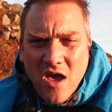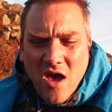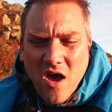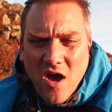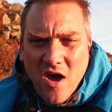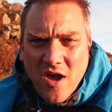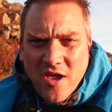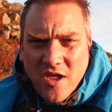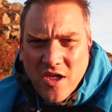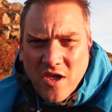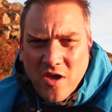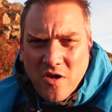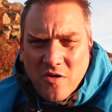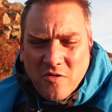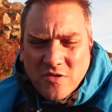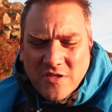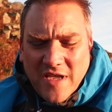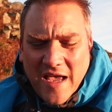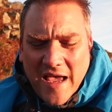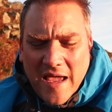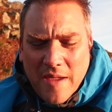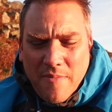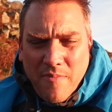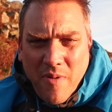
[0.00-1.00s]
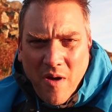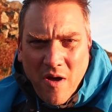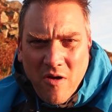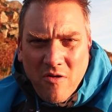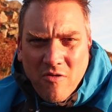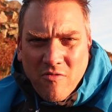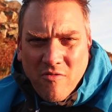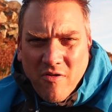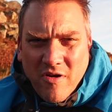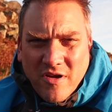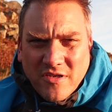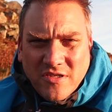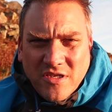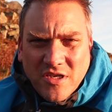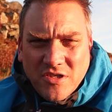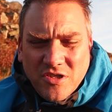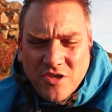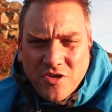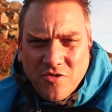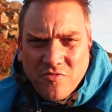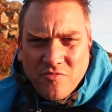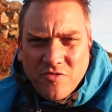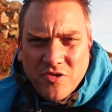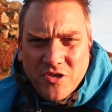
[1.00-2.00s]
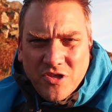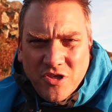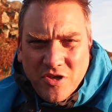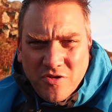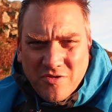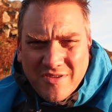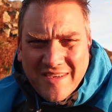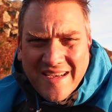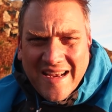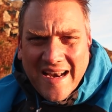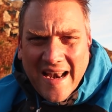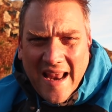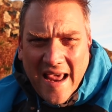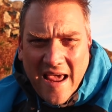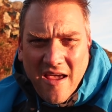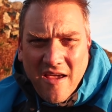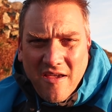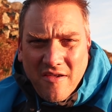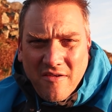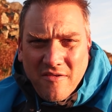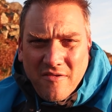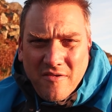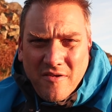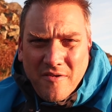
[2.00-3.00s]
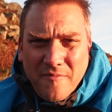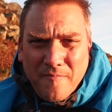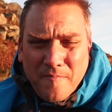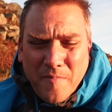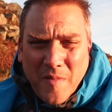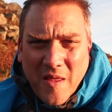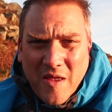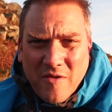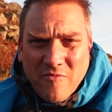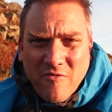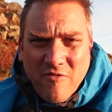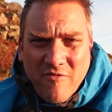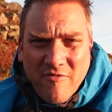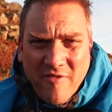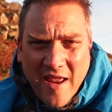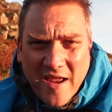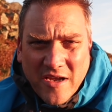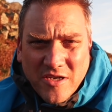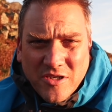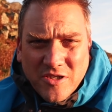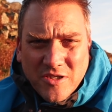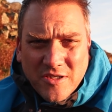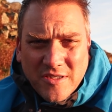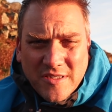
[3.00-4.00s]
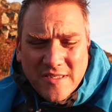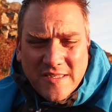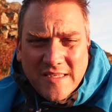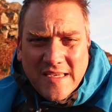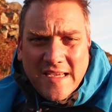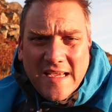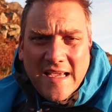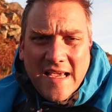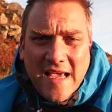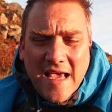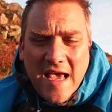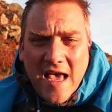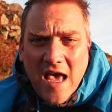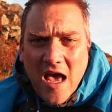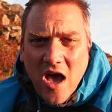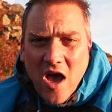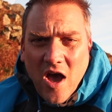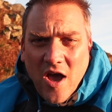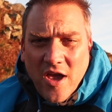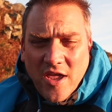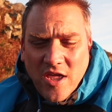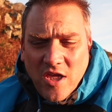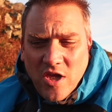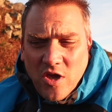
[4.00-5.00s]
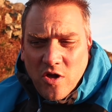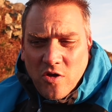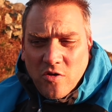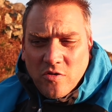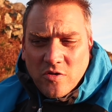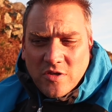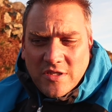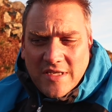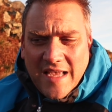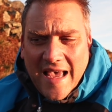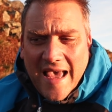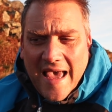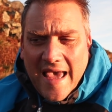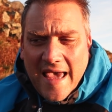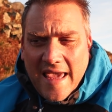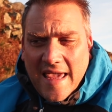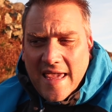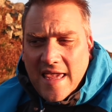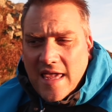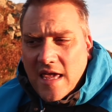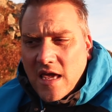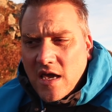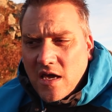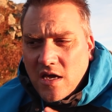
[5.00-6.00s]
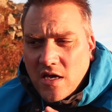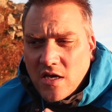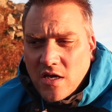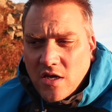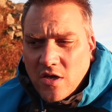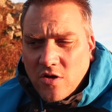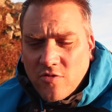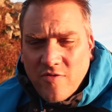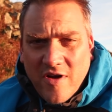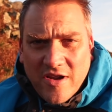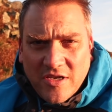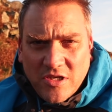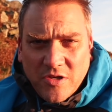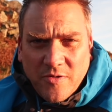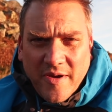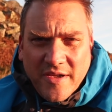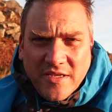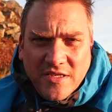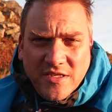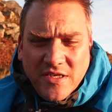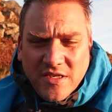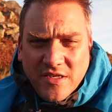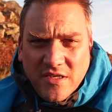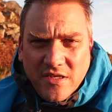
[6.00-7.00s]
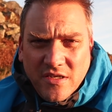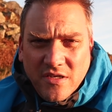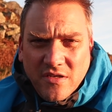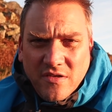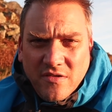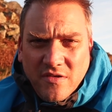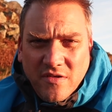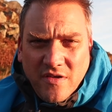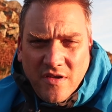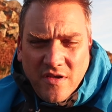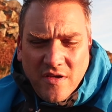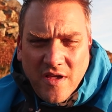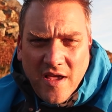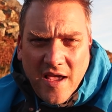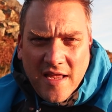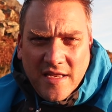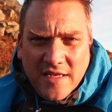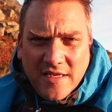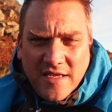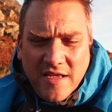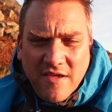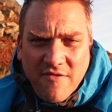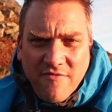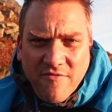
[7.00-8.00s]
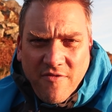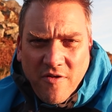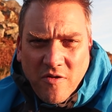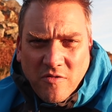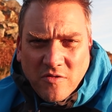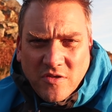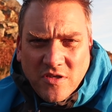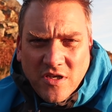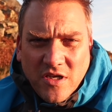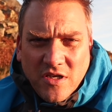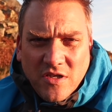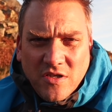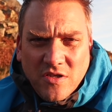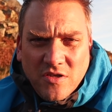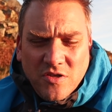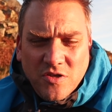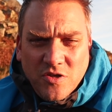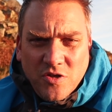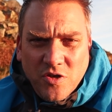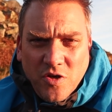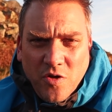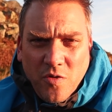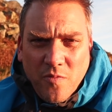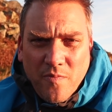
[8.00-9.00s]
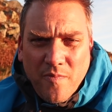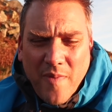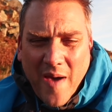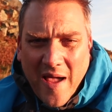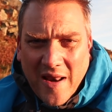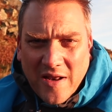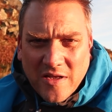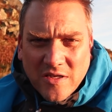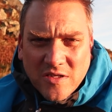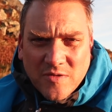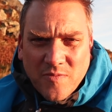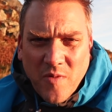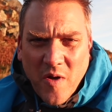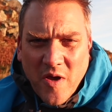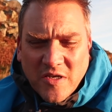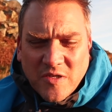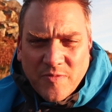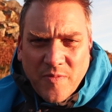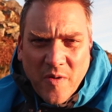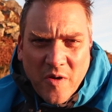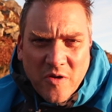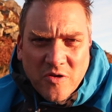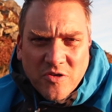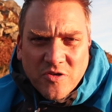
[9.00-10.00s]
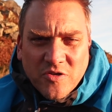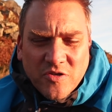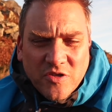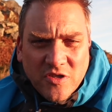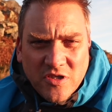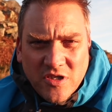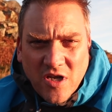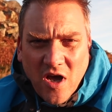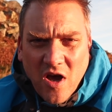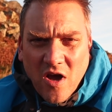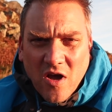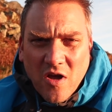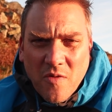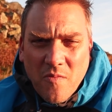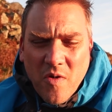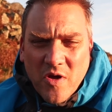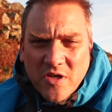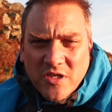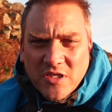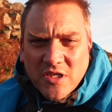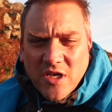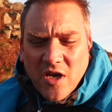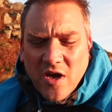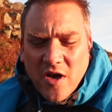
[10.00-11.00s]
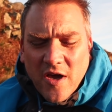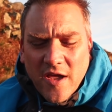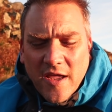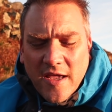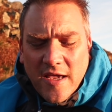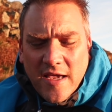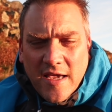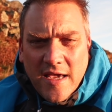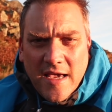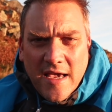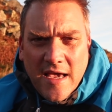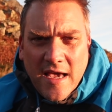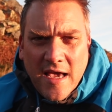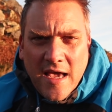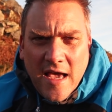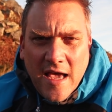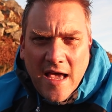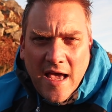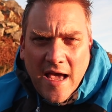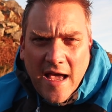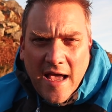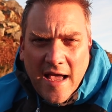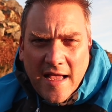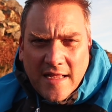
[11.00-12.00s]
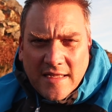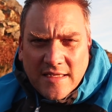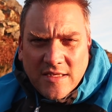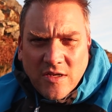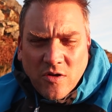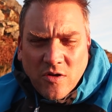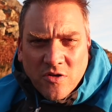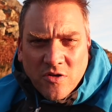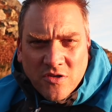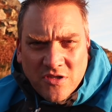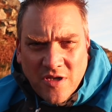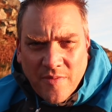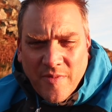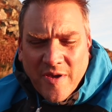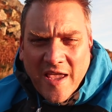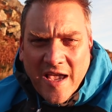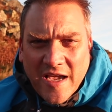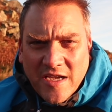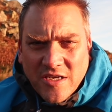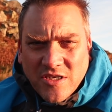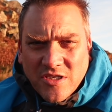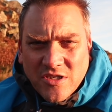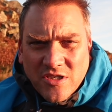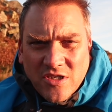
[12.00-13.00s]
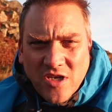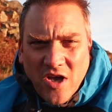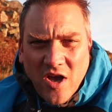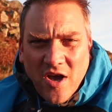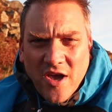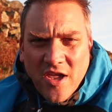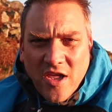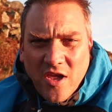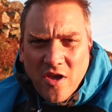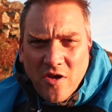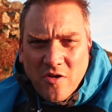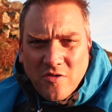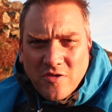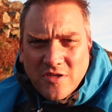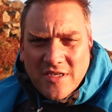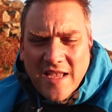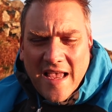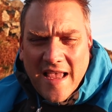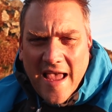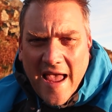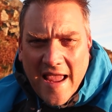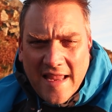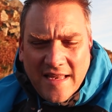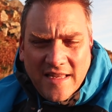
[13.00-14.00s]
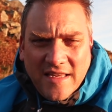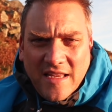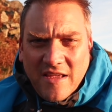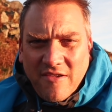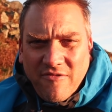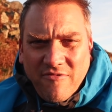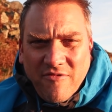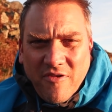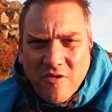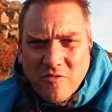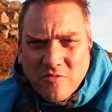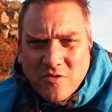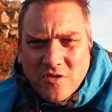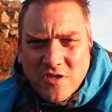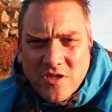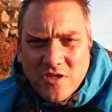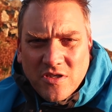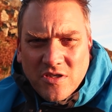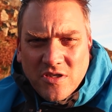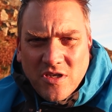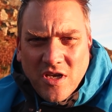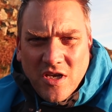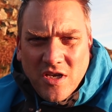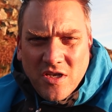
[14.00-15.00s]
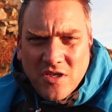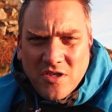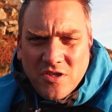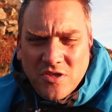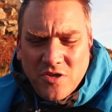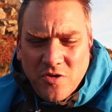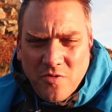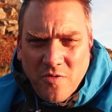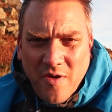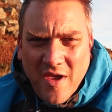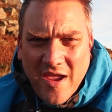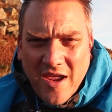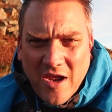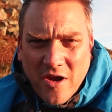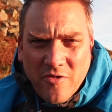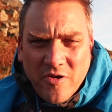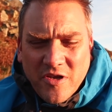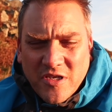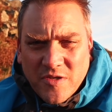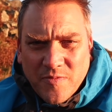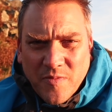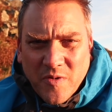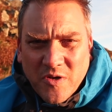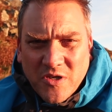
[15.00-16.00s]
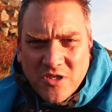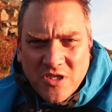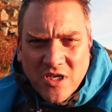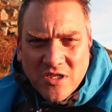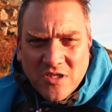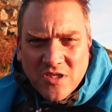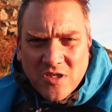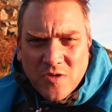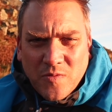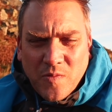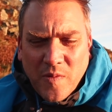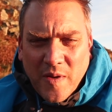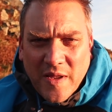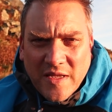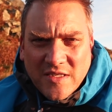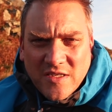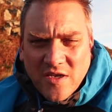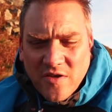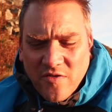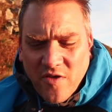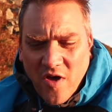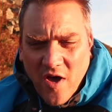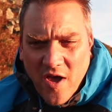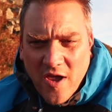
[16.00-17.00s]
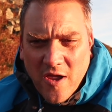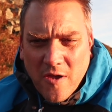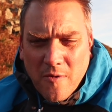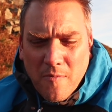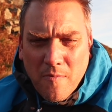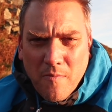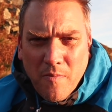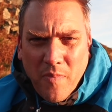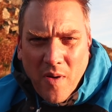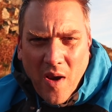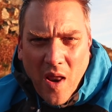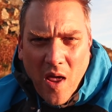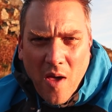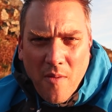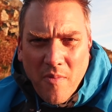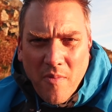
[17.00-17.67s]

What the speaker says: I use a polarizer to reduce glare and reflections. I use a graduated ND filter to balance my exposure and darken my sky. And some occasions I use ND filters to increase my shutter speed so that I can blur